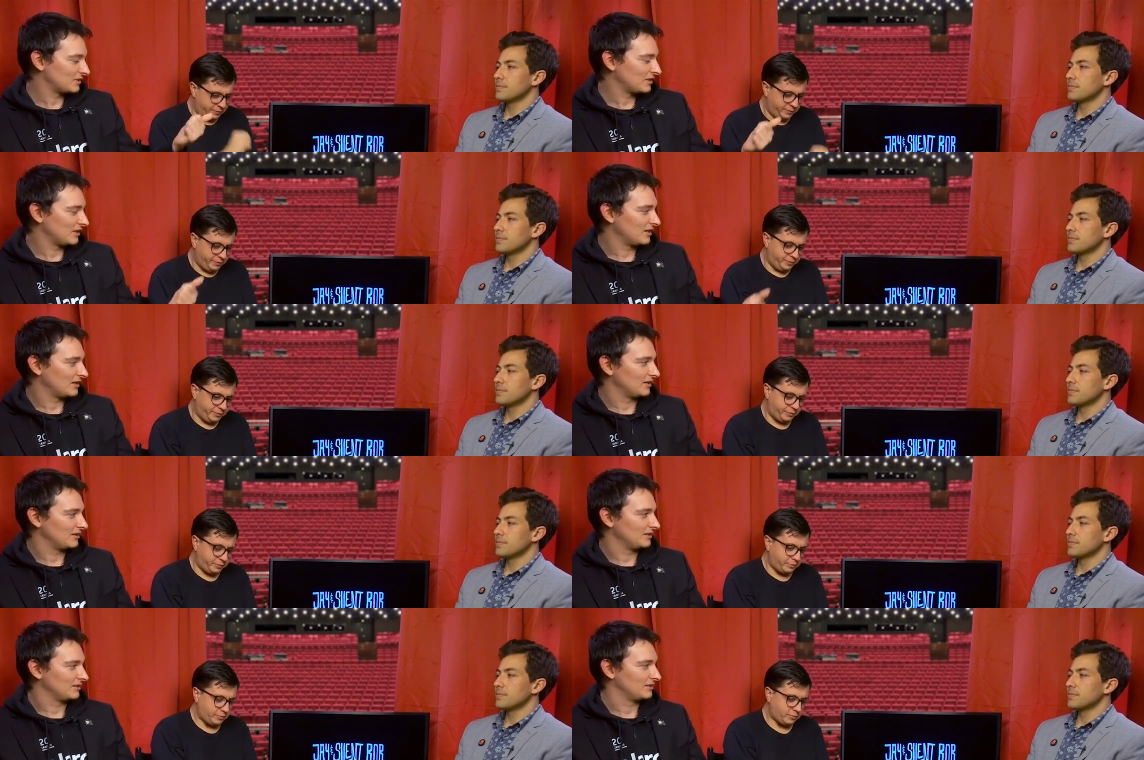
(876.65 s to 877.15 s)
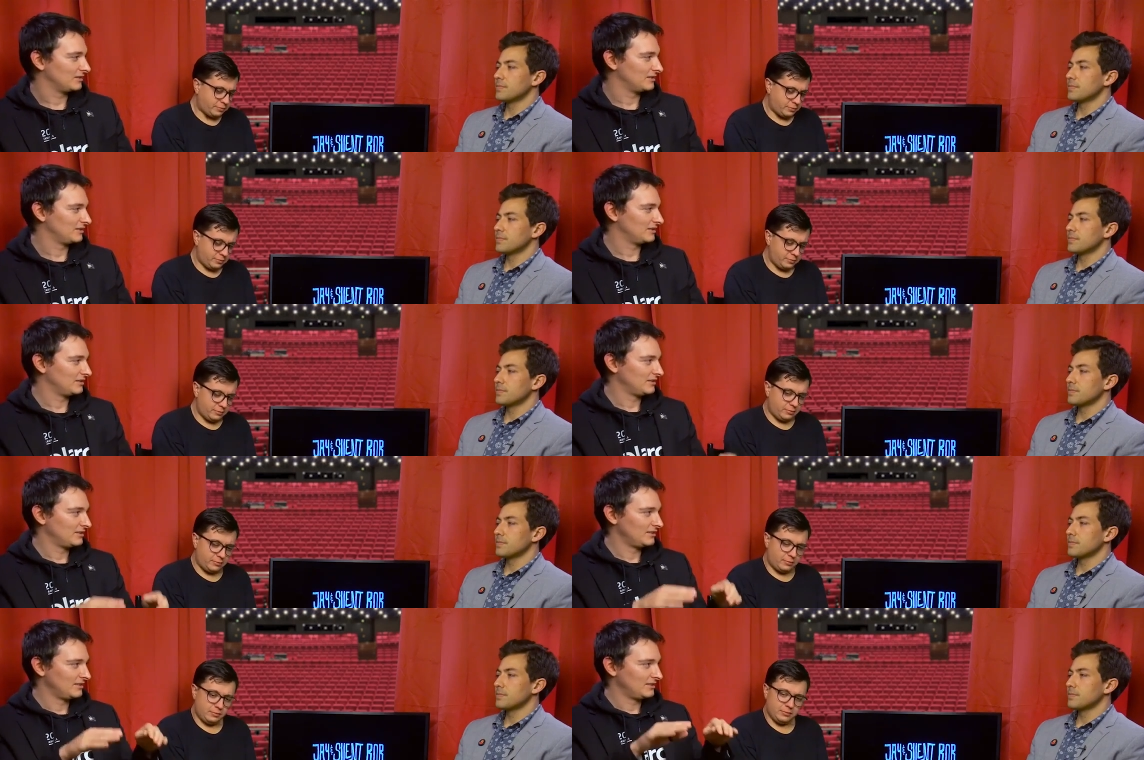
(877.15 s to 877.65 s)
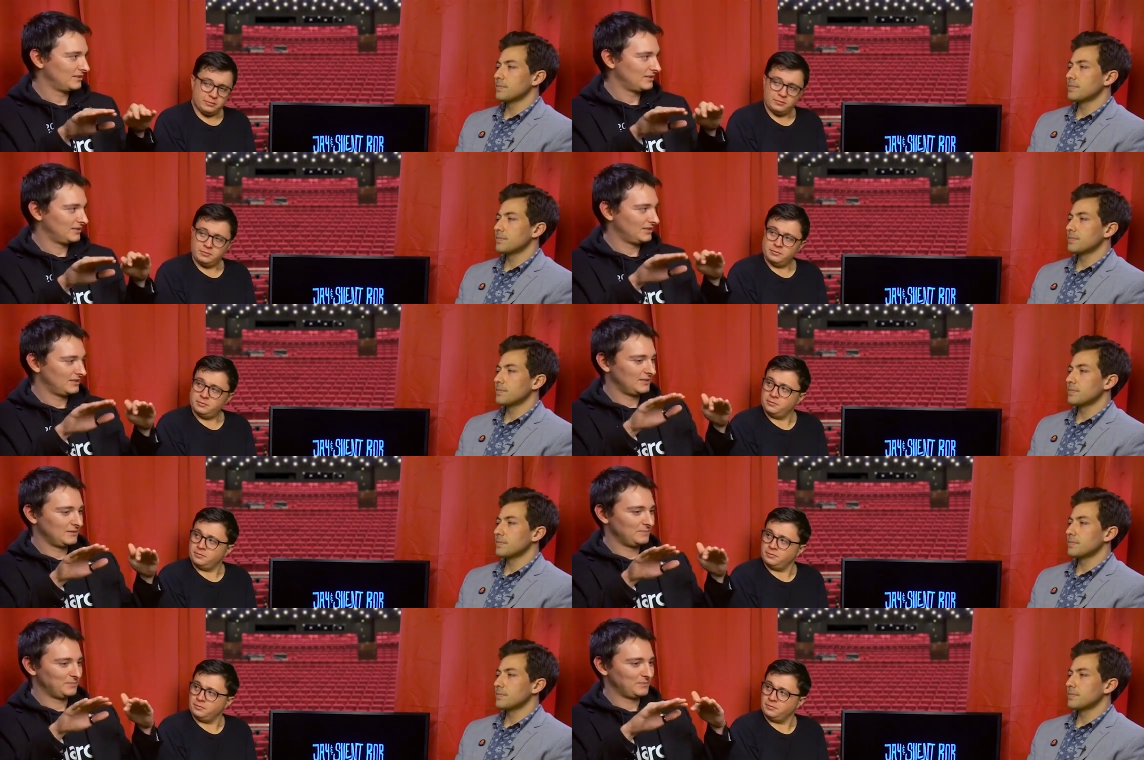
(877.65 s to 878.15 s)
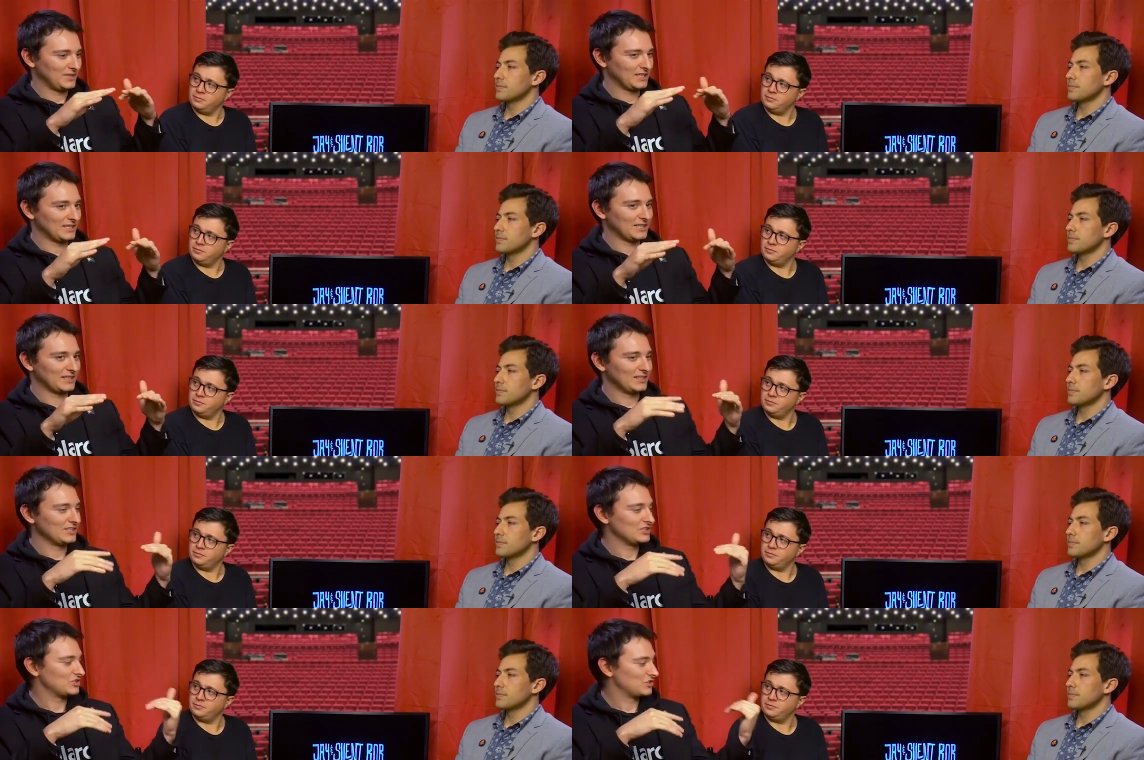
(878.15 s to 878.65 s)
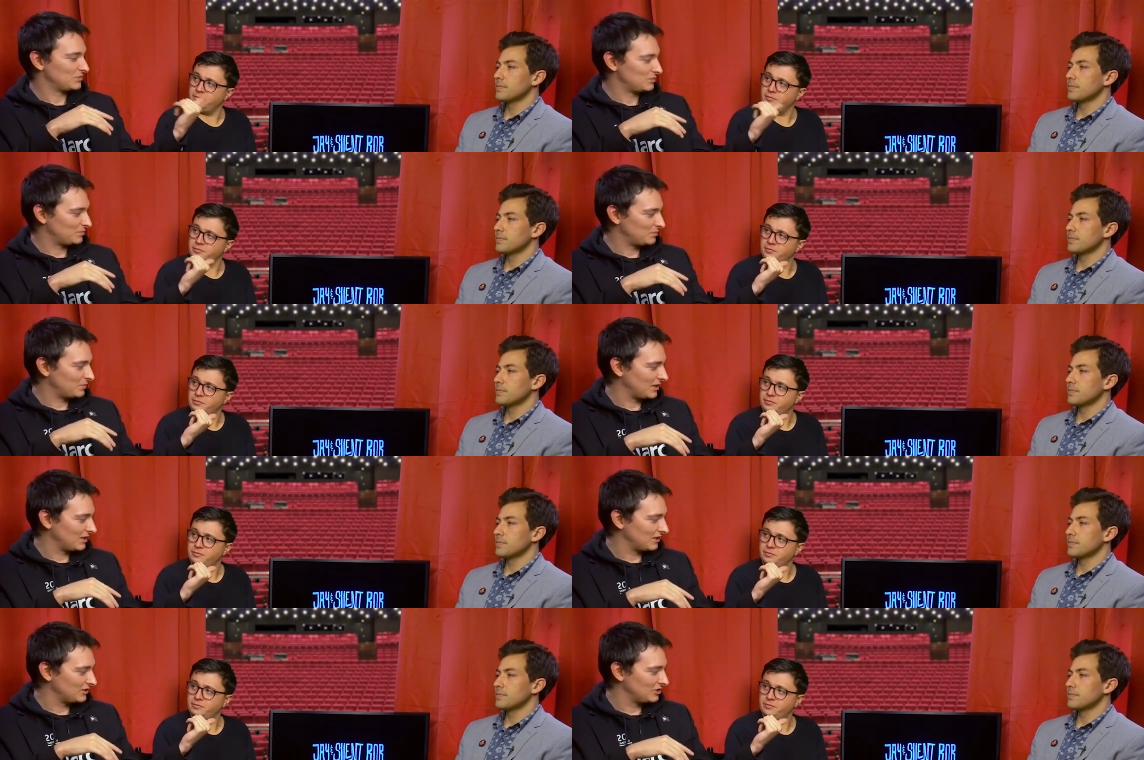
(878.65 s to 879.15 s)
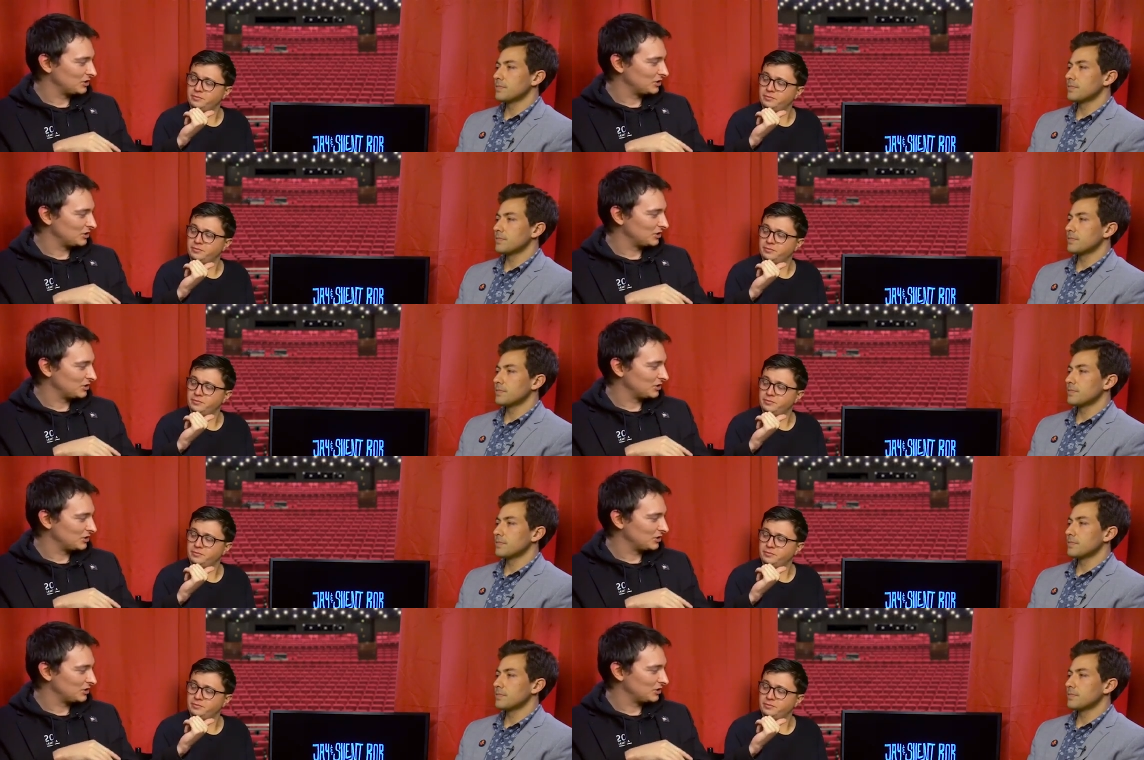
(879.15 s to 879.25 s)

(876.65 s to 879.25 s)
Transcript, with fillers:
Speaker 1: uh, like this uh,